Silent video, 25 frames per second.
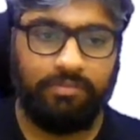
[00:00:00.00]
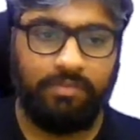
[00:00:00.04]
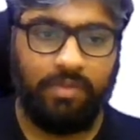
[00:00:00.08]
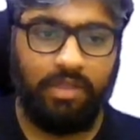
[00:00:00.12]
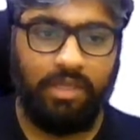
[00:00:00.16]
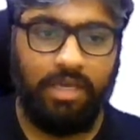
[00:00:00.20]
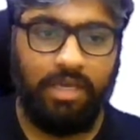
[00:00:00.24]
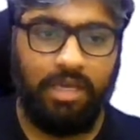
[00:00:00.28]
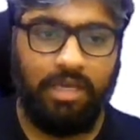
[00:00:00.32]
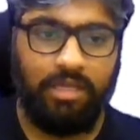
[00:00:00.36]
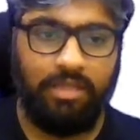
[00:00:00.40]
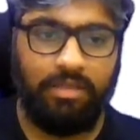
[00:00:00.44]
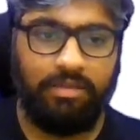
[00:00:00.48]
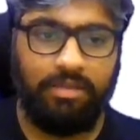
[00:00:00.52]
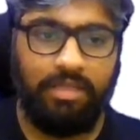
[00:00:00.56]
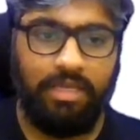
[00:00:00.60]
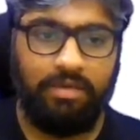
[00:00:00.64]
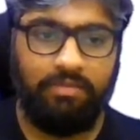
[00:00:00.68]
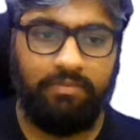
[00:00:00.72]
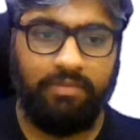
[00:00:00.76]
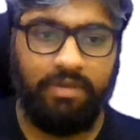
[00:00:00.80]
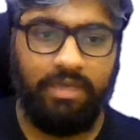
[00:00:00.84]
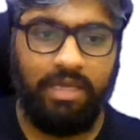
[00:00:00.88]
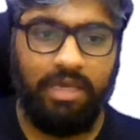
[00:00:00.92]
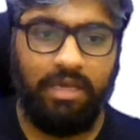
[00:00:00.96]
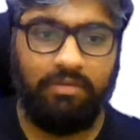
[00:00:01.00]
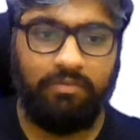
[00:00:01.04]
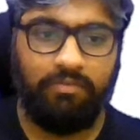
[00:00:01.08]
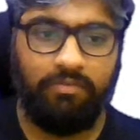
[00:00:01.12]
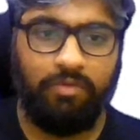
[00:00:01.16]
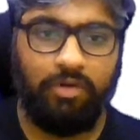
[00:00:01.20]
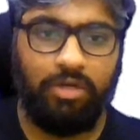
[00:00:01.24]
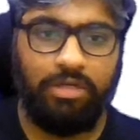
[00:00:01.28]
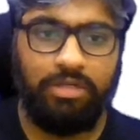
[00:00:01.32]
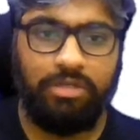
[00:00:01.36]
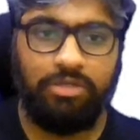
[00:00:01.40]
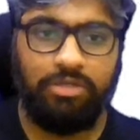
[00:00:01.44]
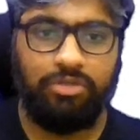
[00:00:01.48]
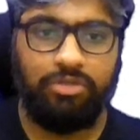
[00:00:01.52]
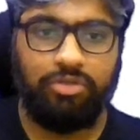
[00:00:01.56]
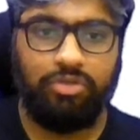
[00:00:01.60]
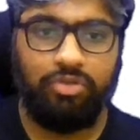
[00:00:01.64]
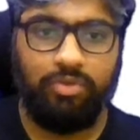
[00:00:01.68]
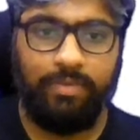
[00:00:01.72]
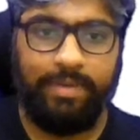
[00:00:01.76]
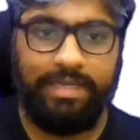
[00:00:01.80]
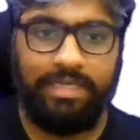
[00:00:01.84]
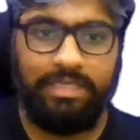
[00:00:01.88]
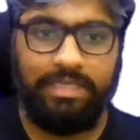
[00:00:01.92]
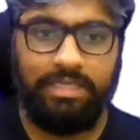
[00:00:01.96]
Yeah. Then we have what?
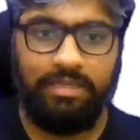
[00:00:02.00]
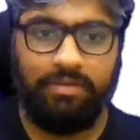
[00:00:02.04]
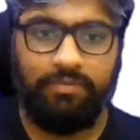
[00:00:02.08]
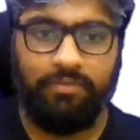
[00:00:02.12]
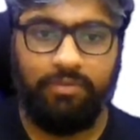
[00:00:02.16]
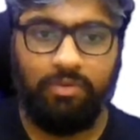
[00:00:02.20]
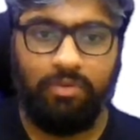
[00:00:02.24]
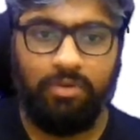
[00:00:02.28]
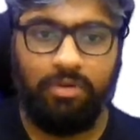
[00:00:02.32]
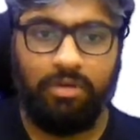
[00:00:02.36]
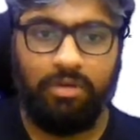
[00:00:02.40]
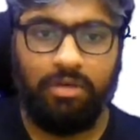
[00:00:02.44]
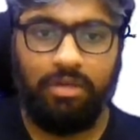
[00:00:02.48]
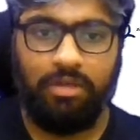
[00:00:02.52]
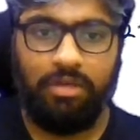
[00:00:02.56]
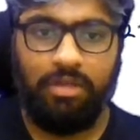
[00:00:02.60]
24.